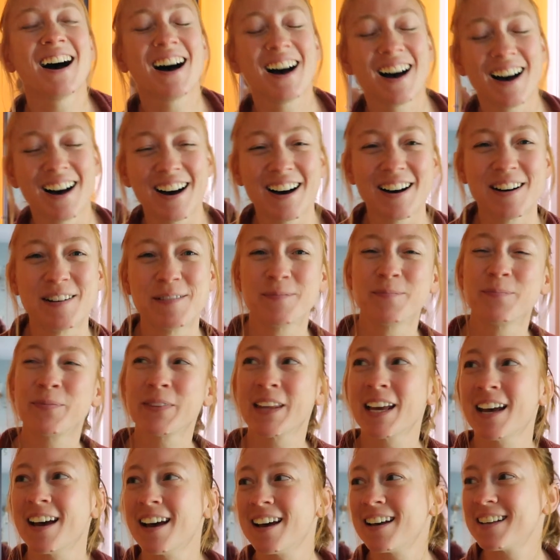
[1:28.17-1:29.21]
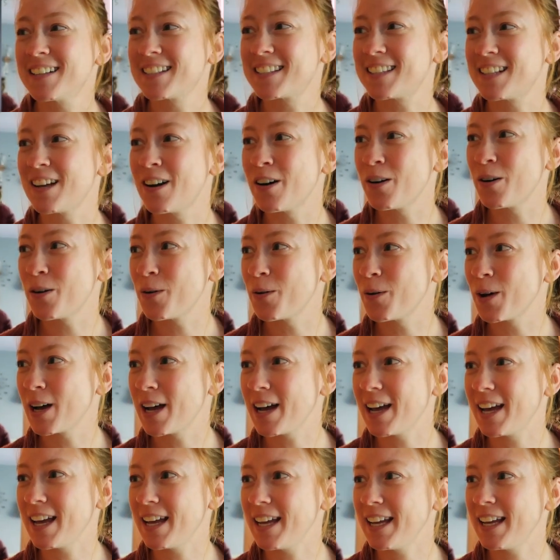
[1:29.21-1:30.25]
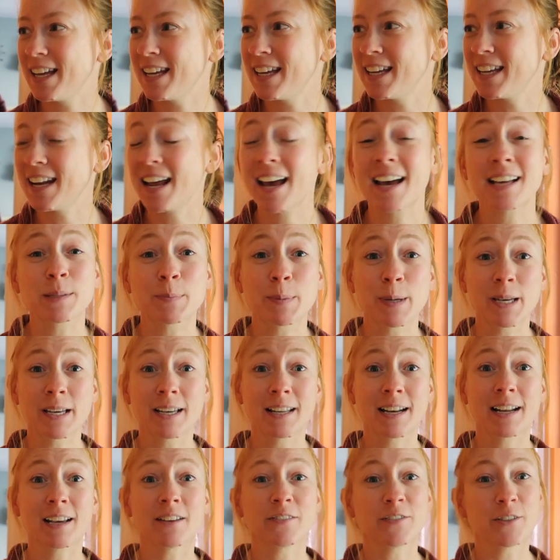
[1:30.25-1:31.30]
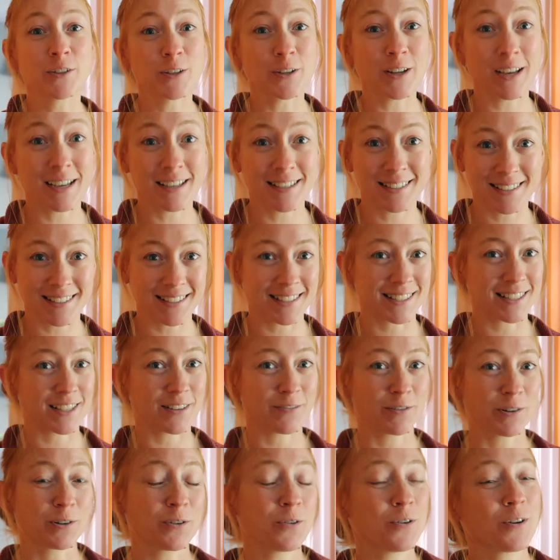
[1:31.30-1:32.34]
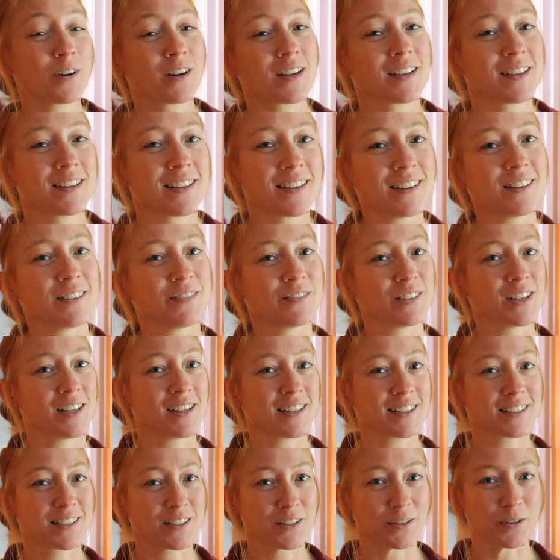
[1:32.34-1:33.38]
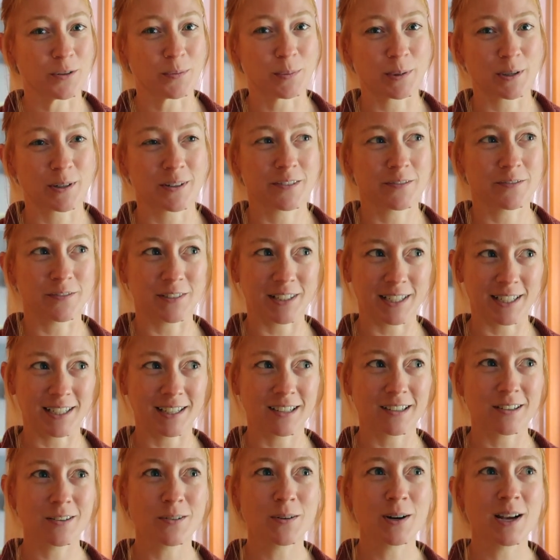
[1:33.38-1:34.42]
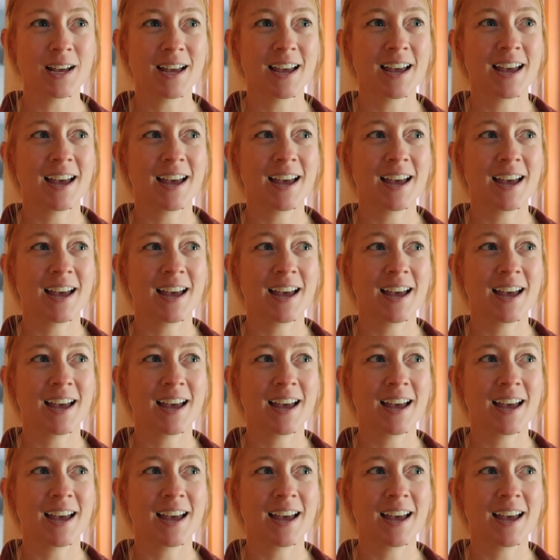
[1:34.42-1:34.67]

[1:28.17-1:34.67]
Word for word: um, so it has been a few days since I recorded a Vlogtober video,